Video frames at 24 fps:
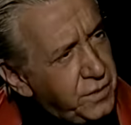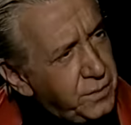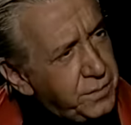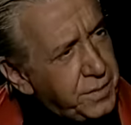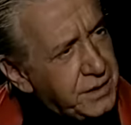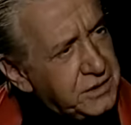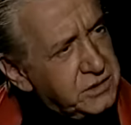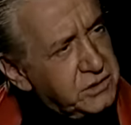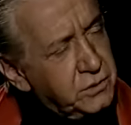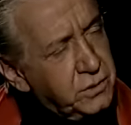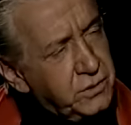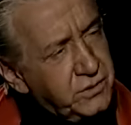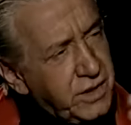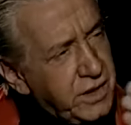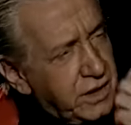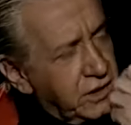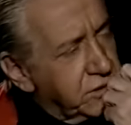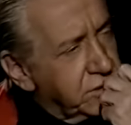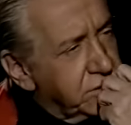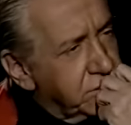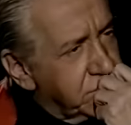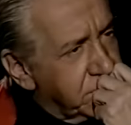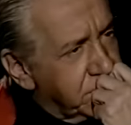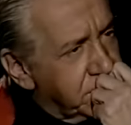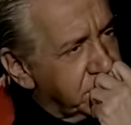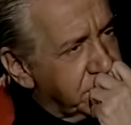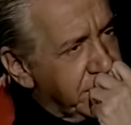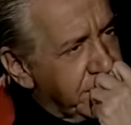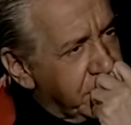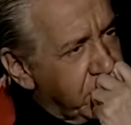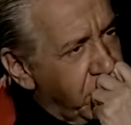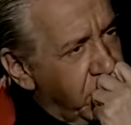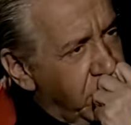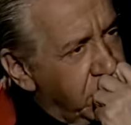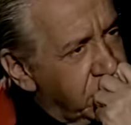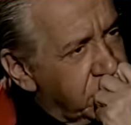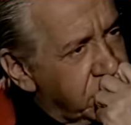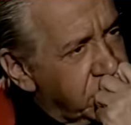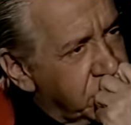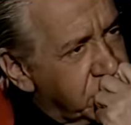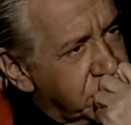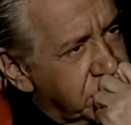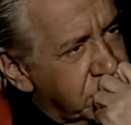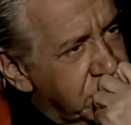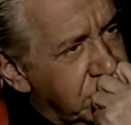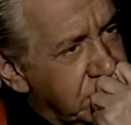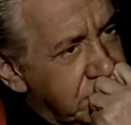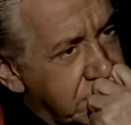how did you feel by doing that? They
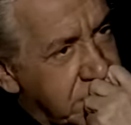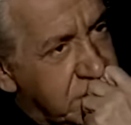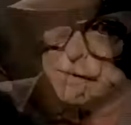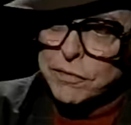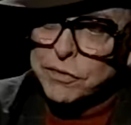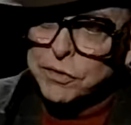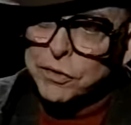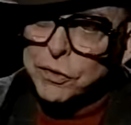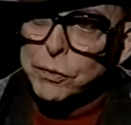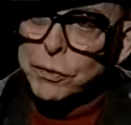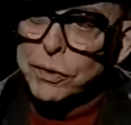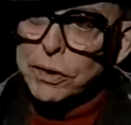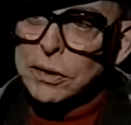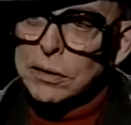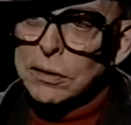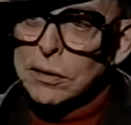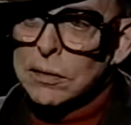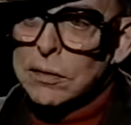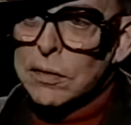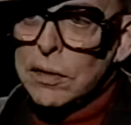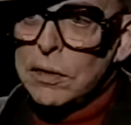well, I loved you. it. I Did loved you?